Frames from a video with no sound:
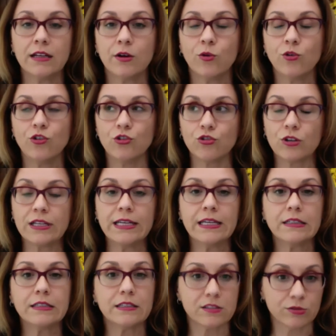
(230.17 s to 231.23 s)
Usually,
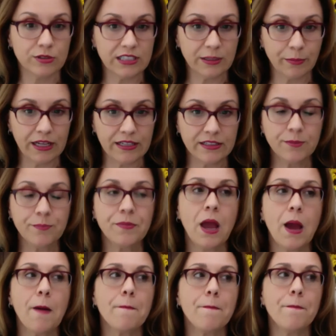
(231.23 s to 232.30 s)
the sooner the better.
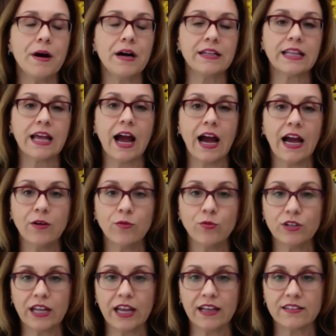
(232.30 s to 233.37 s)
But I would
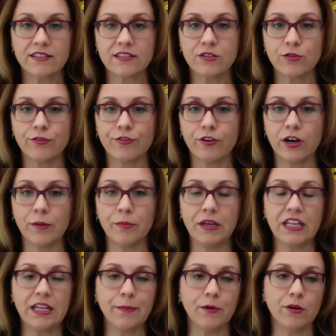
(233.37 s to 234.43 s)
ask you for a
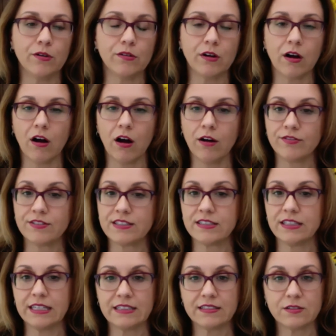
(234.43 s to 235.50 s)
minimum of
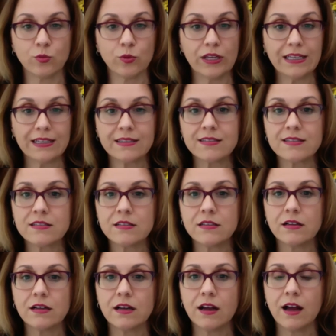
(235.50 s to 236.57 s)
6 weeks
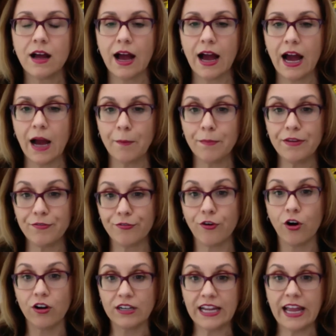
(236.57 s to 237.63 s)

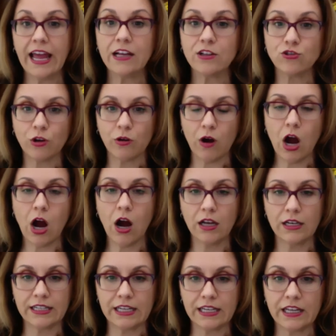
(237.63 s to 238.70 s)
before the actual
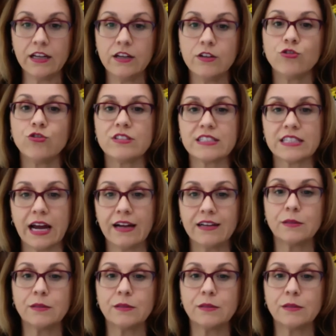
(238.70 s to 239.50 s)
holiday to start